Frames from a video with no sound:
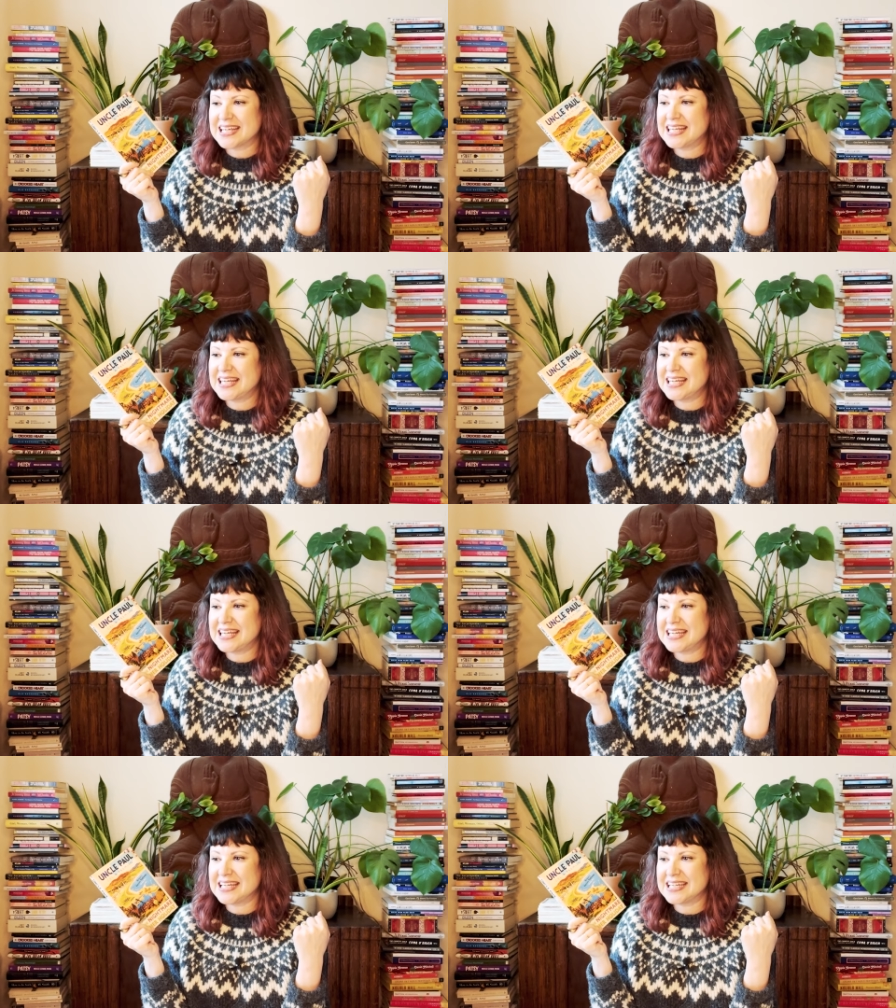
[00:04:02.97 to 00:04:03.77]

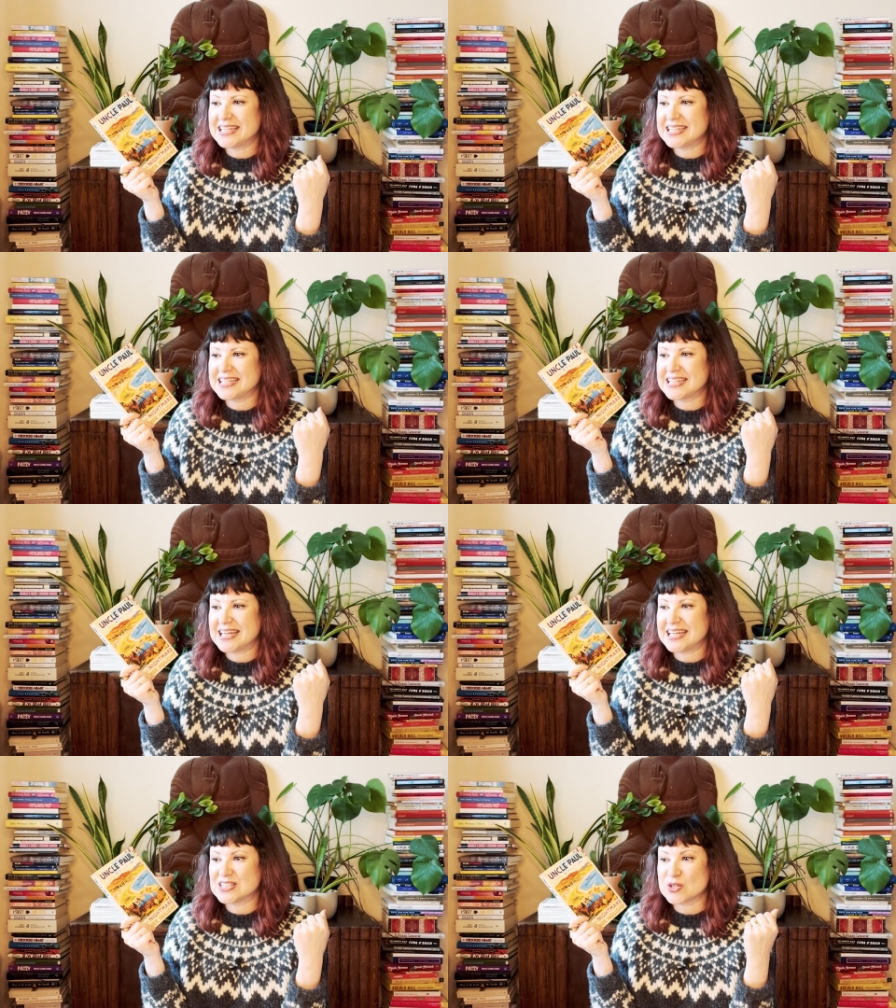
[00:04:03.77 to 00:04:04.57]
he is,
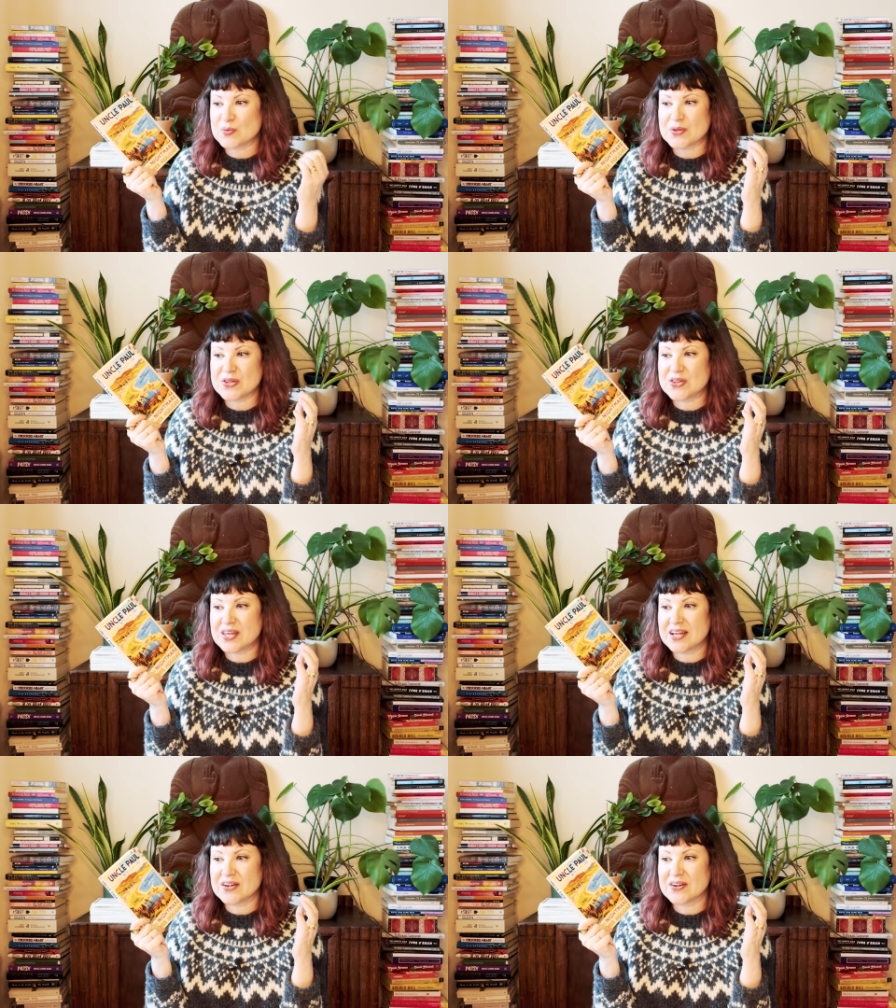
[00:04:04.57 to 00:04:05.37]
and so
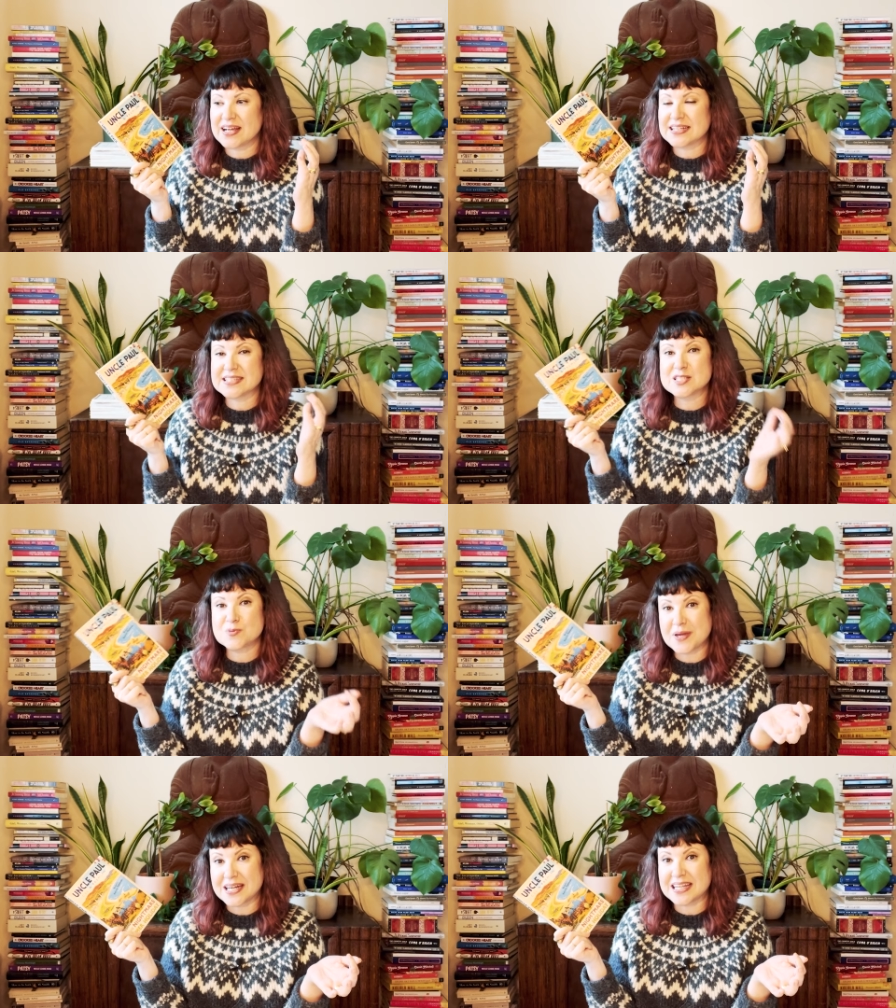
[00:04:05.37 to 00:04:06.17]
they're
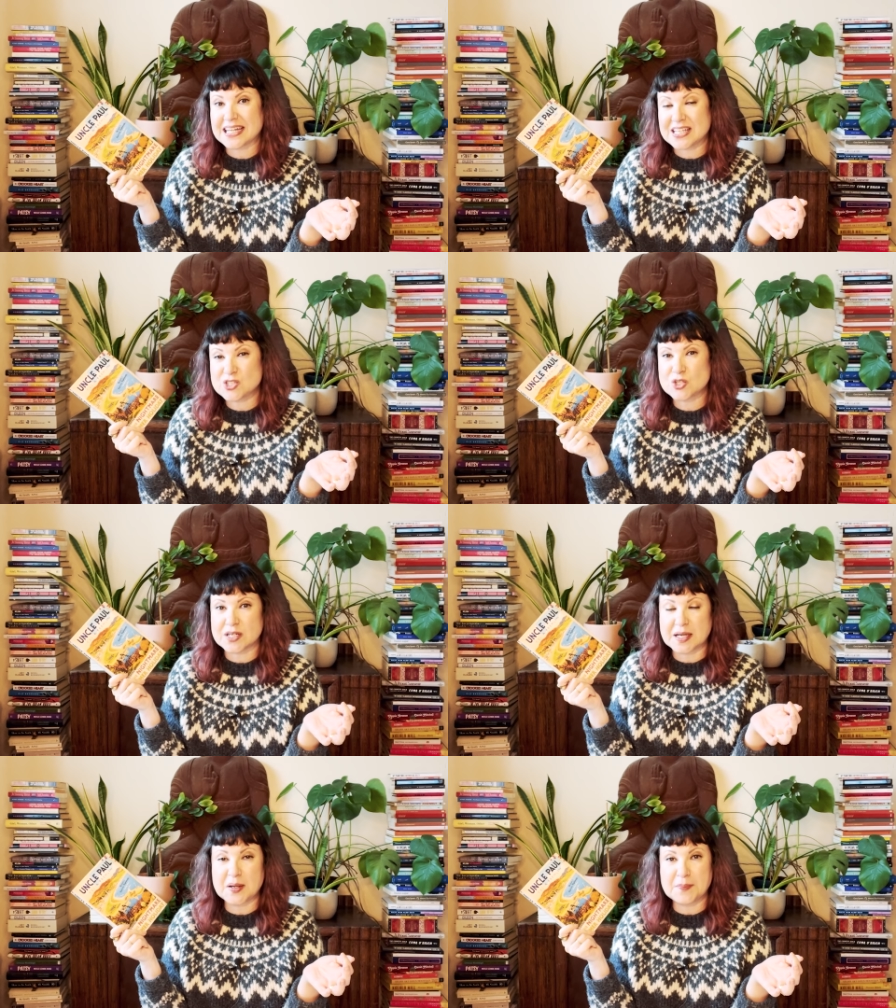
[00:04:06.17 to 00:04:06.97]
anticipating that he's going
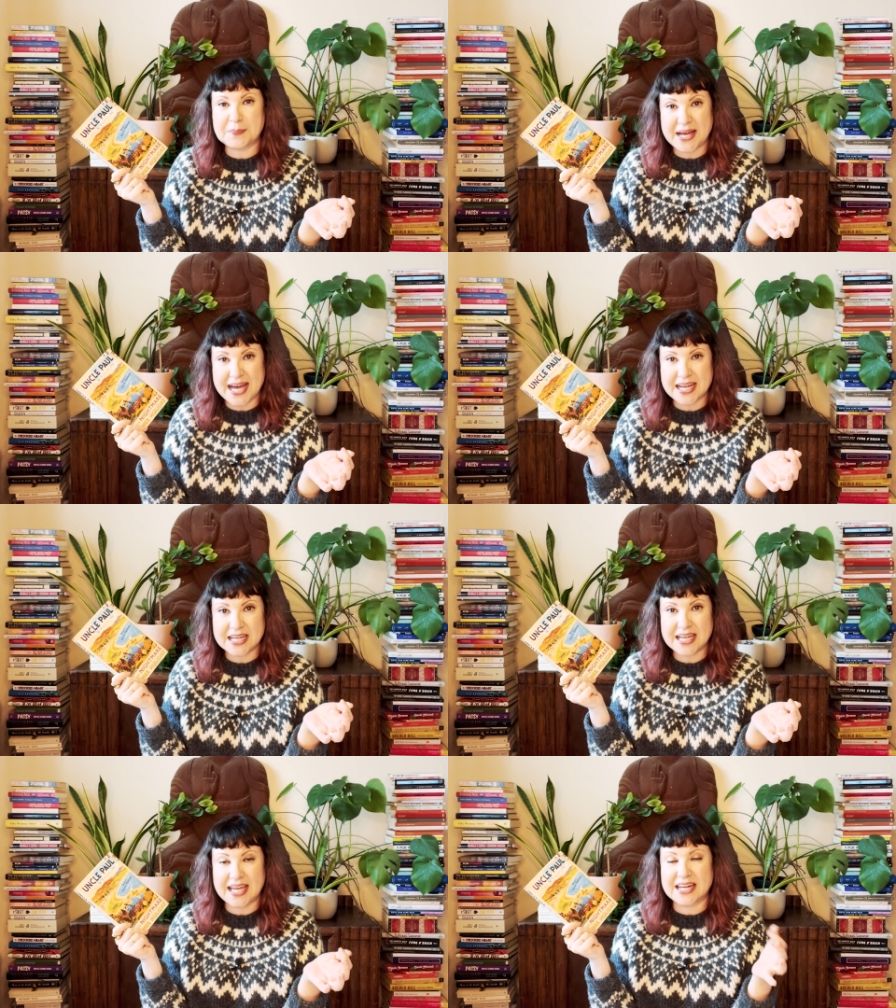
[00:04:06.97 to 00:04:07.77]
to come back
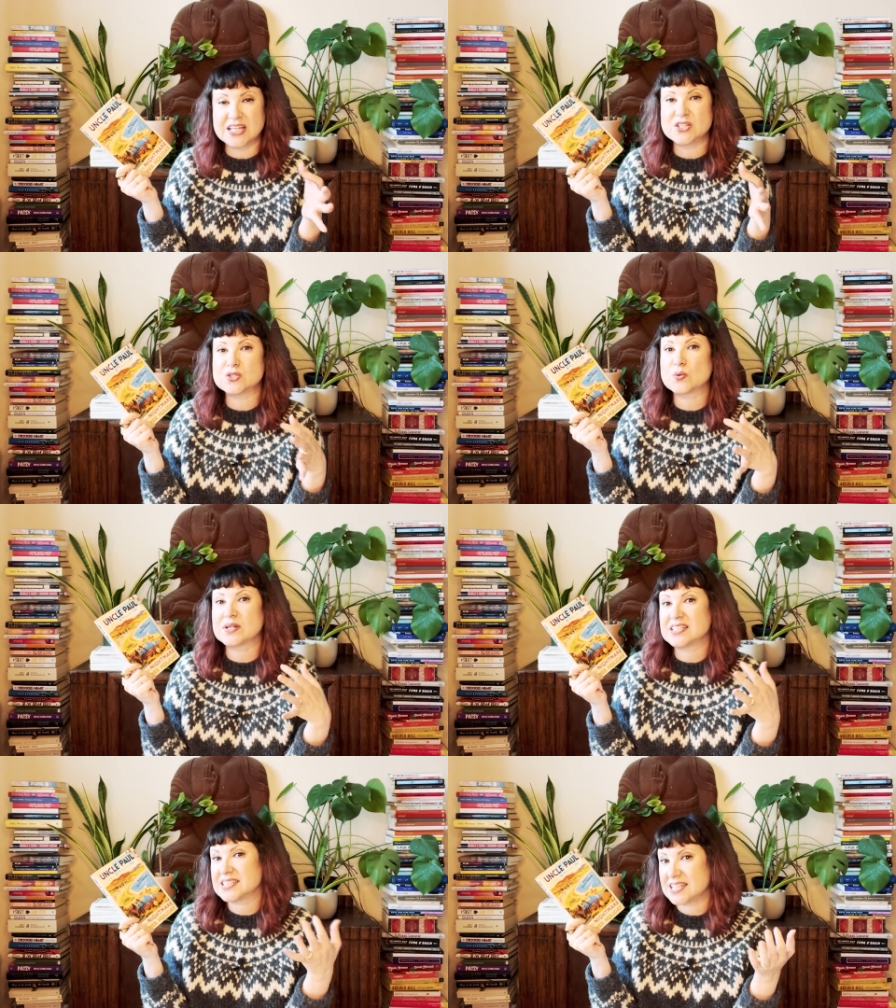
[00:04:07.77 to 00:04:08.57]
and he's
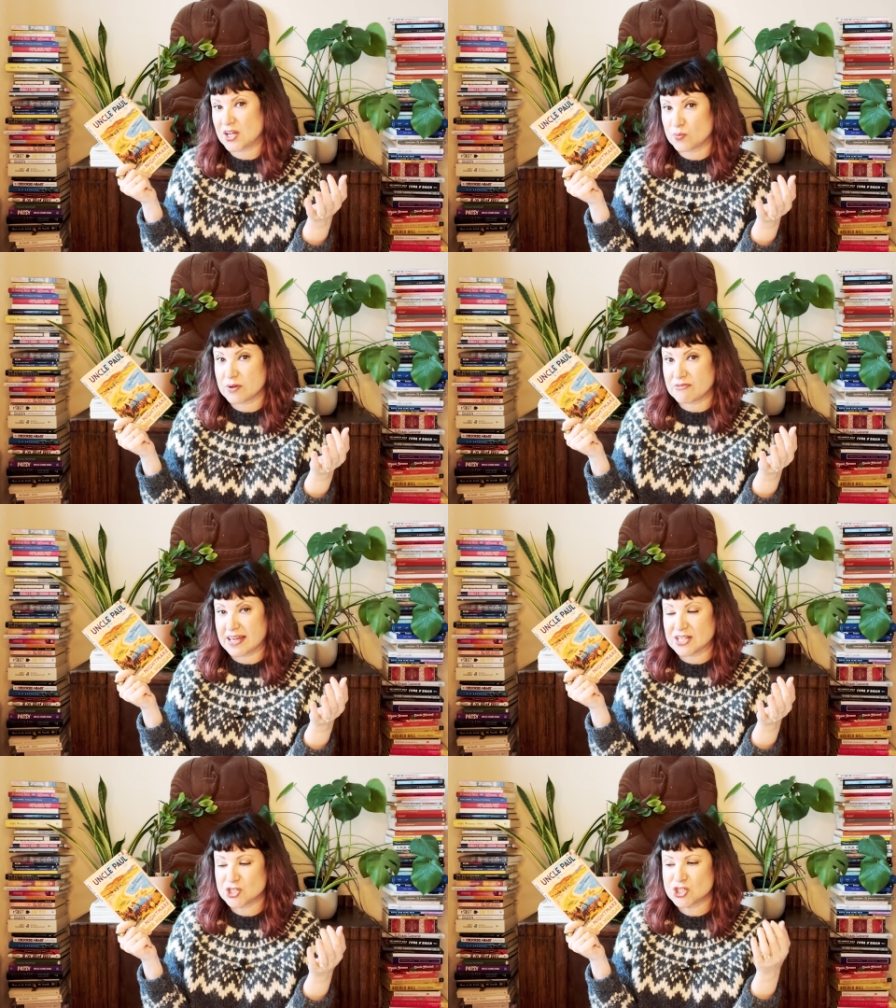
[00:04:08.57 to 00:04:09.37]
going to seek
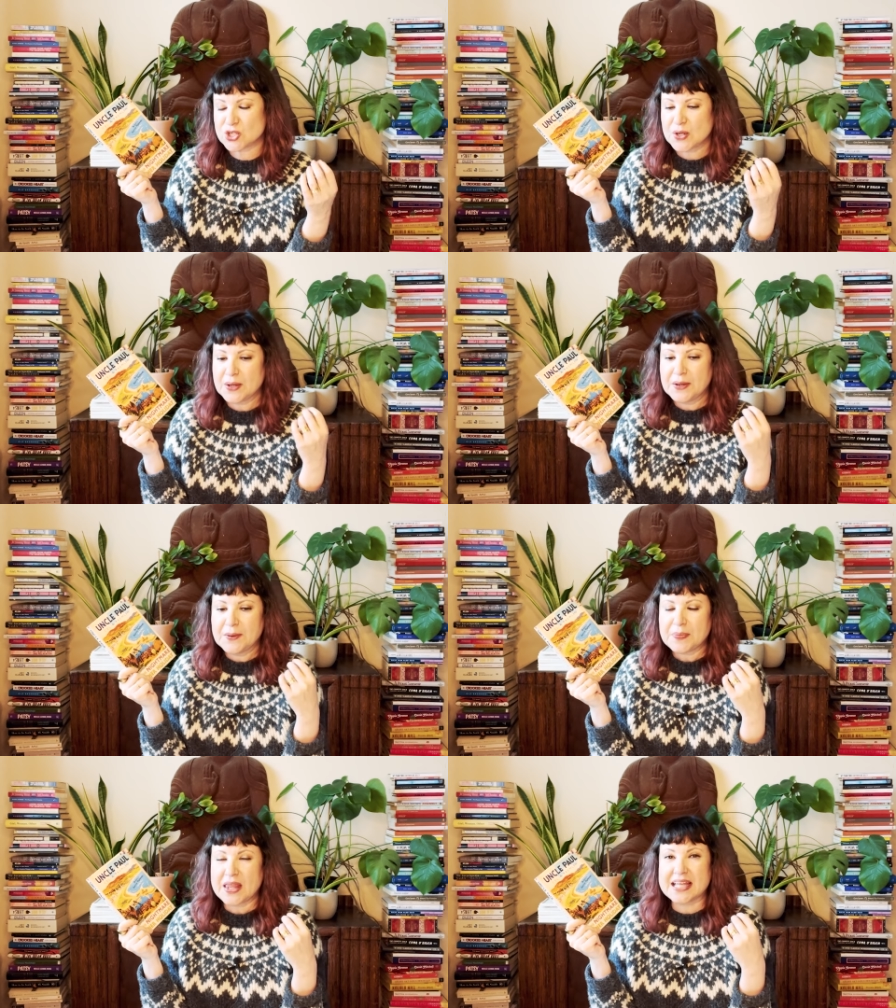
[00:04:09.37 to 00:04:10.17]
revenge.
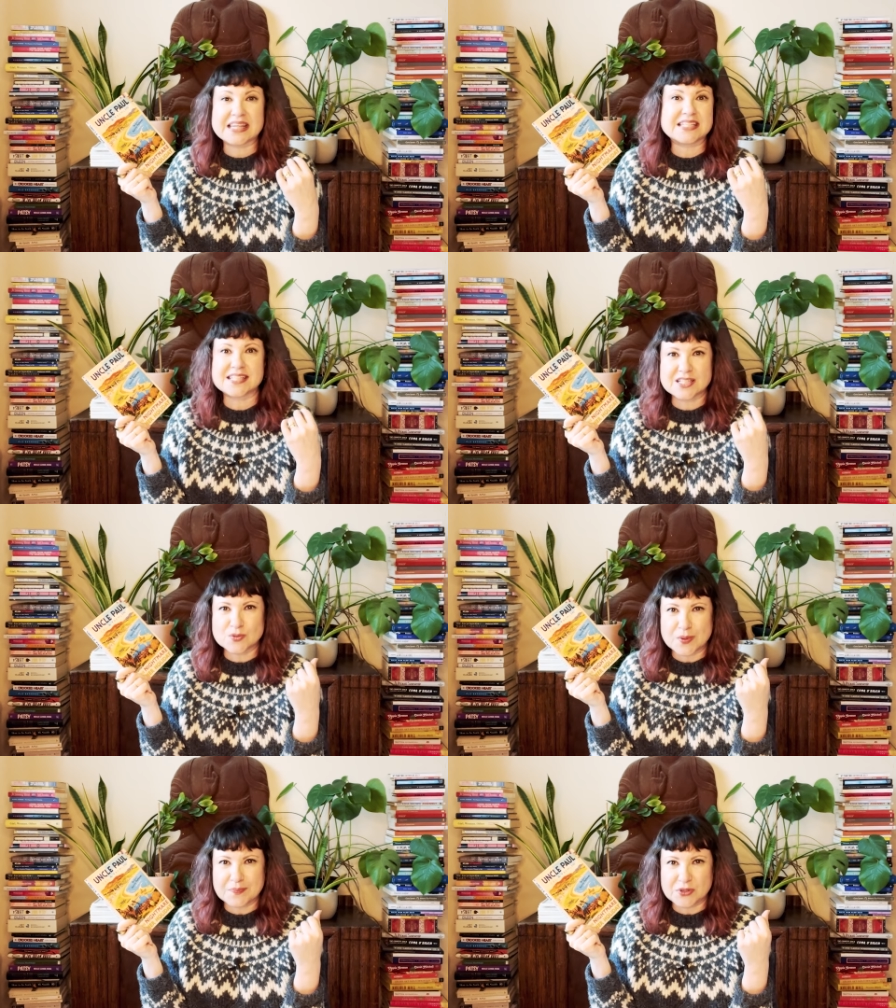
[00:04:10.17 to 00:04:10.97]
At least
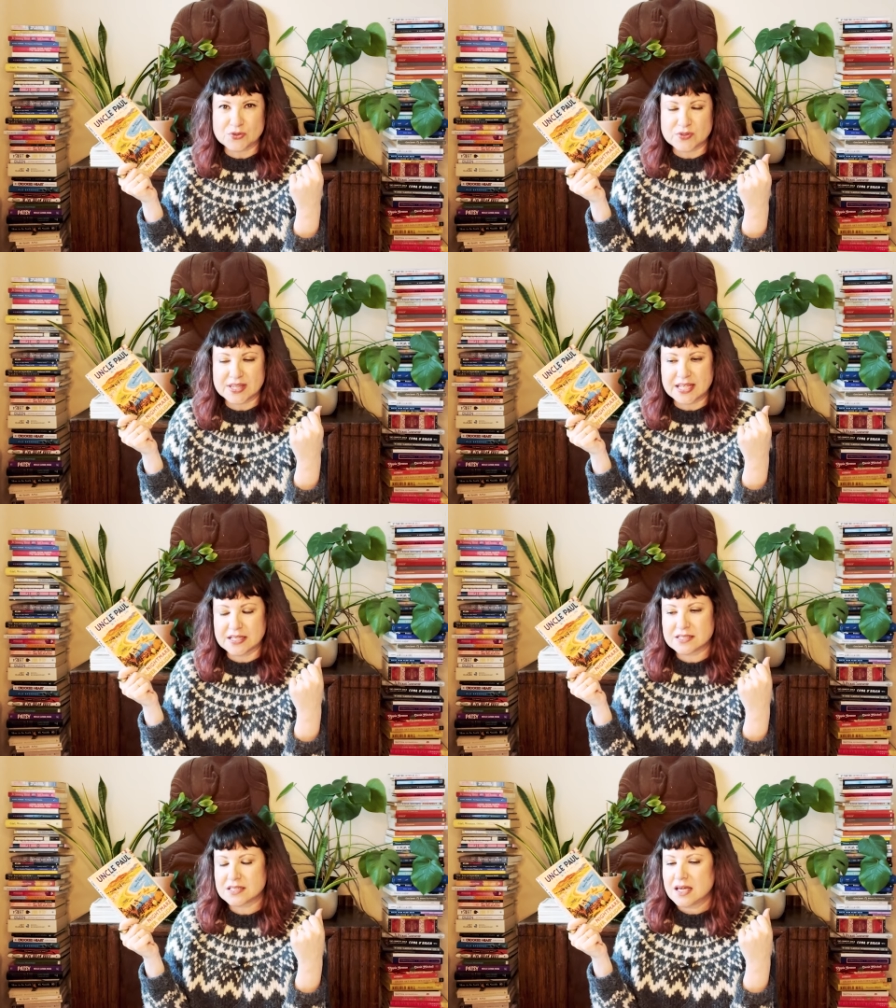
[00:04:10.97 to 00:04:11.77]
that's what Mildred
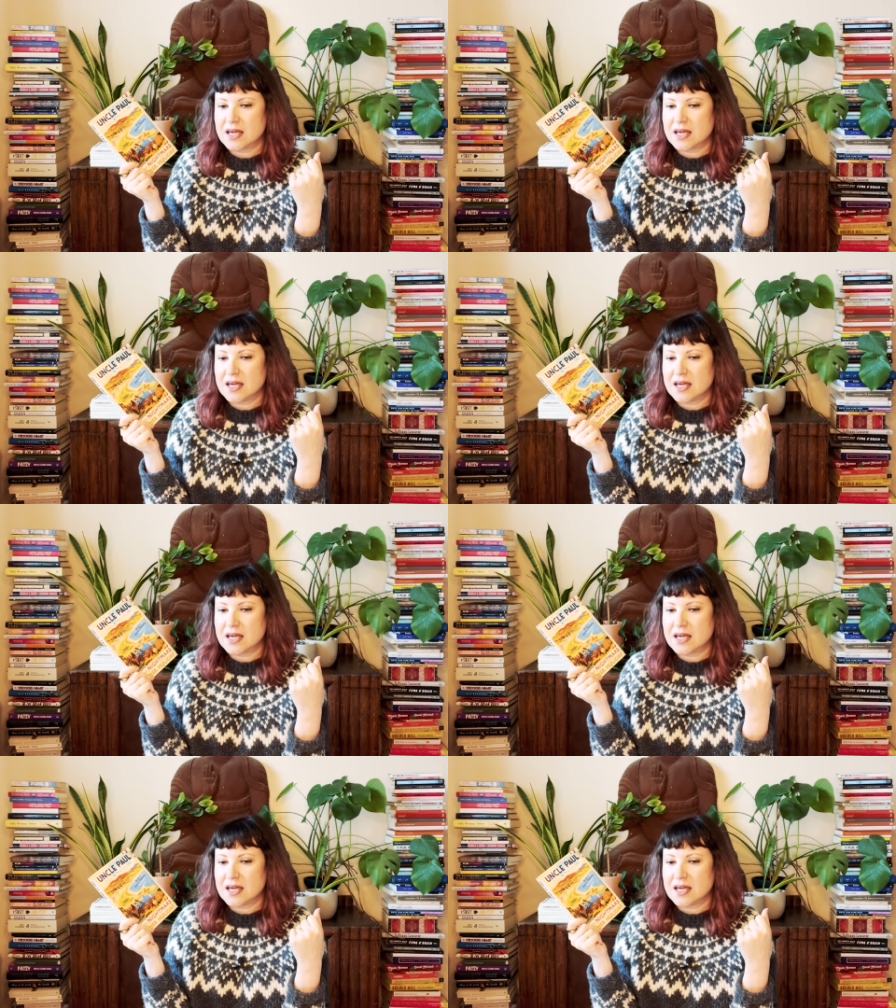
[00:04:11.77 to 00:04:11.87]
thinks.